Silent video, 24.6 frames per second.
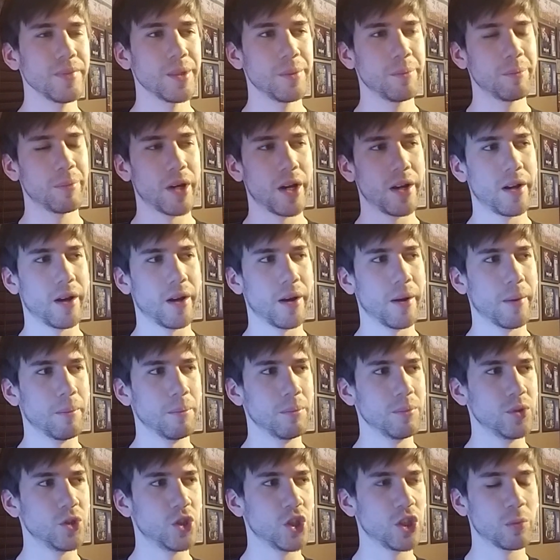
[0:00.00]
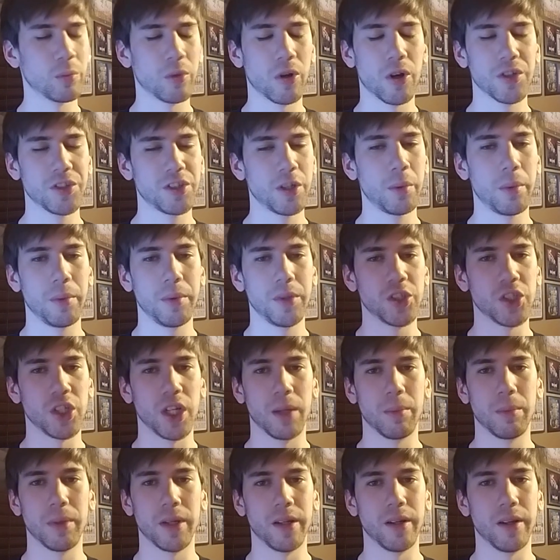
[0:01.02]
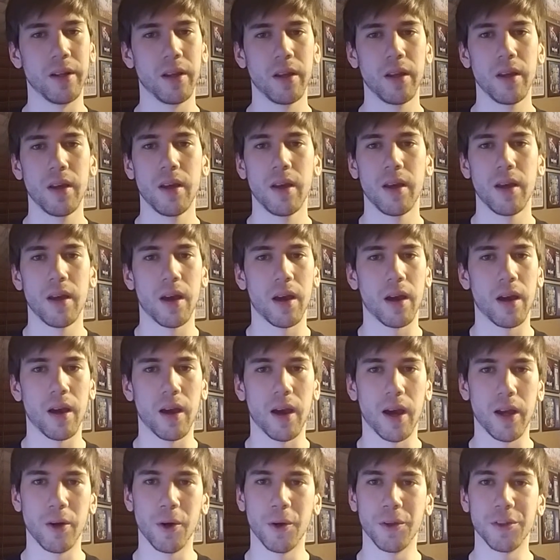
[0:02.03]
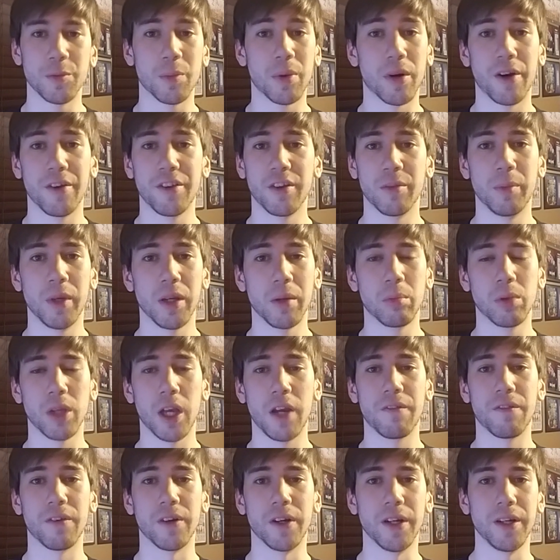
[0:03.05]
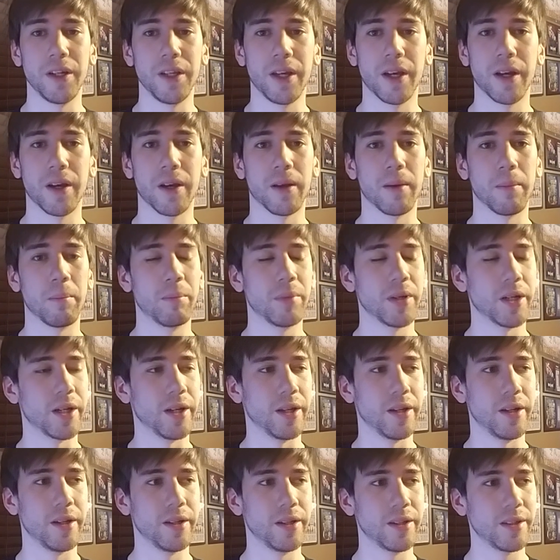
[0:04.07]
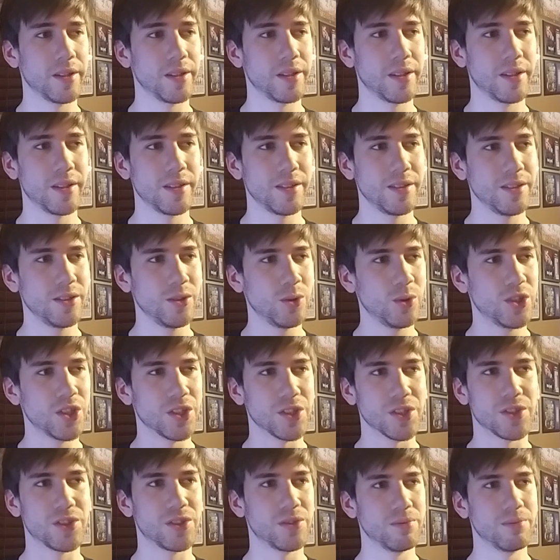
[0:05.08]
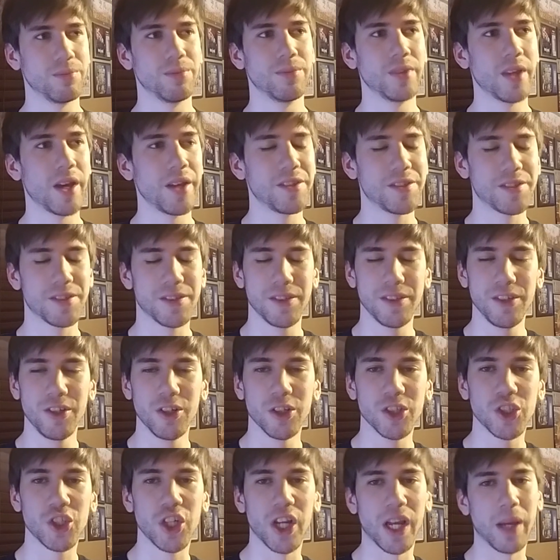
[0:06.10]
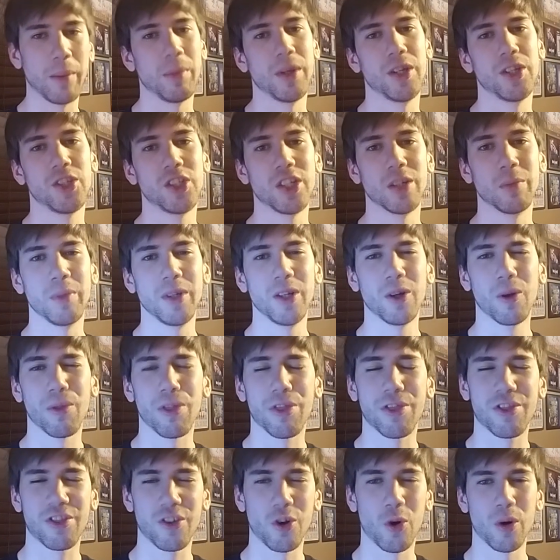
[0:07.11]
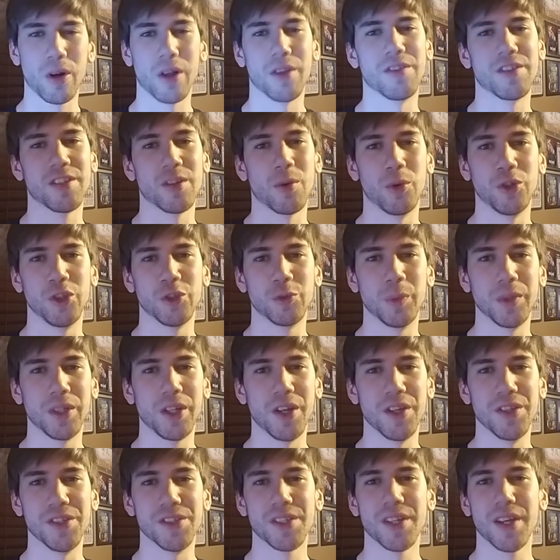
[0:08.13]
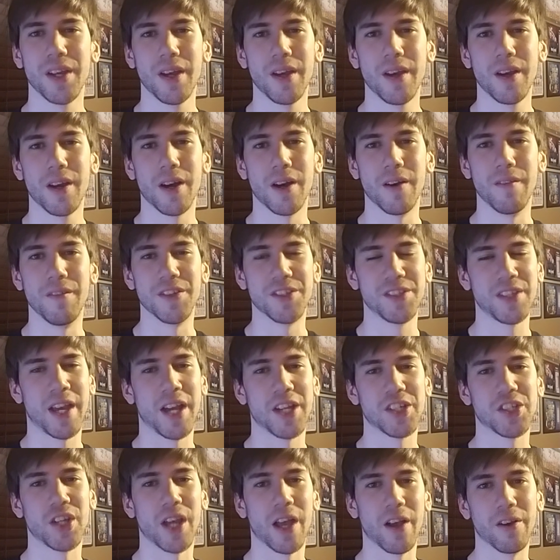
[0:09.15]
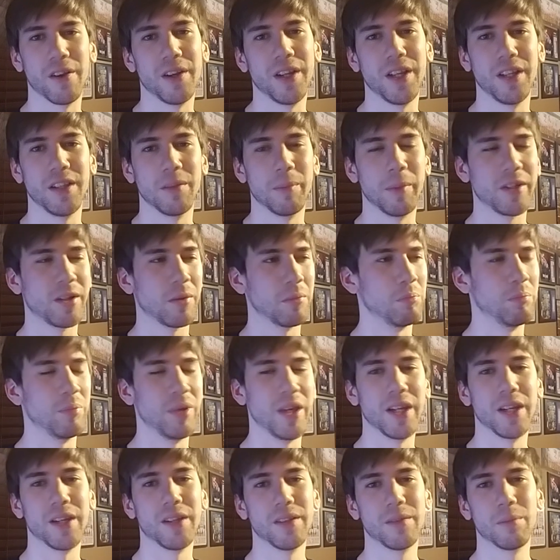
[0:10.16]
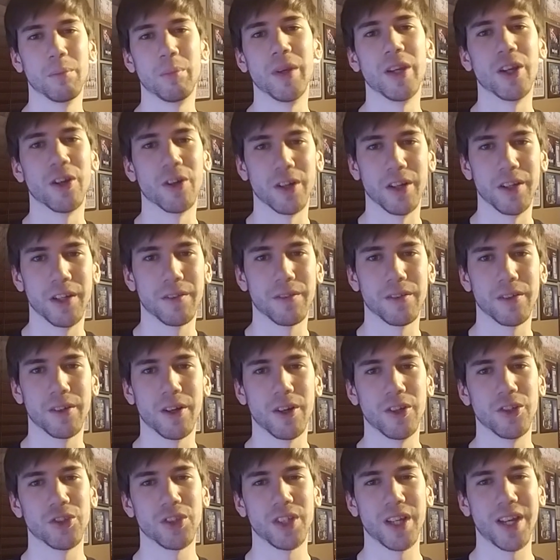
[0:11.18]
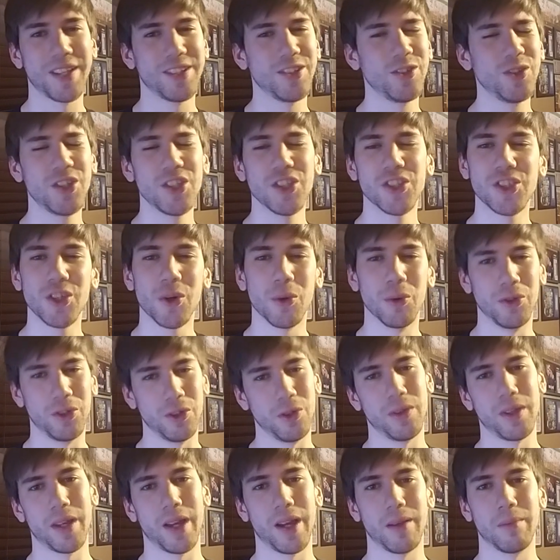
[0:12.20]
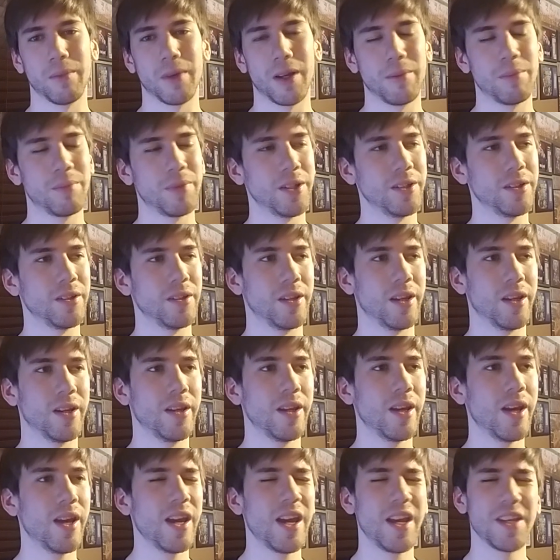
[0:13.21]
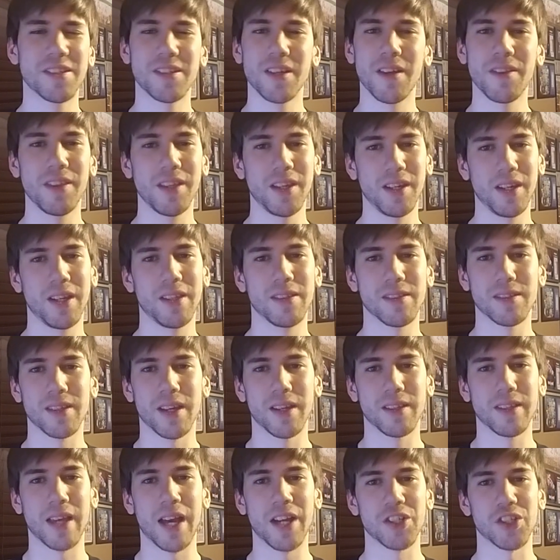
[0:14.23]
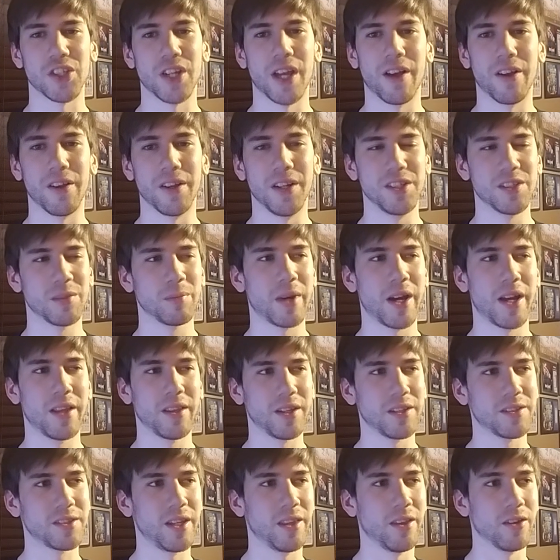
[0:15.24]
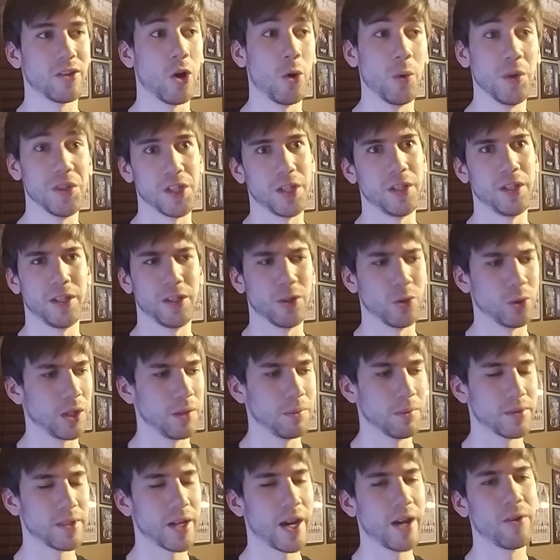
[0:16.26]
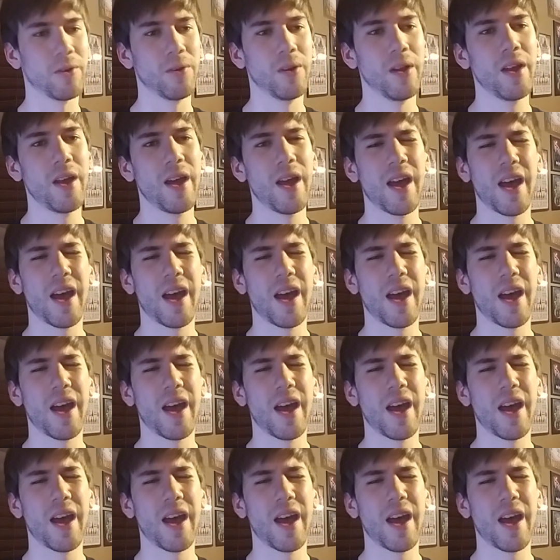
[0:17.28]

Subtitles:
But Jinder Mahal is WWE champion. I know it's part of their big play for India, but you just, that's your championship. You don't throw it on someone just because of his nationality and become bigger in a different country. You just don't do that, in my opinion. And it's nothing against, like, nationalities. I'm not, like, saying, like, oh, he's Indian, don't give him the title.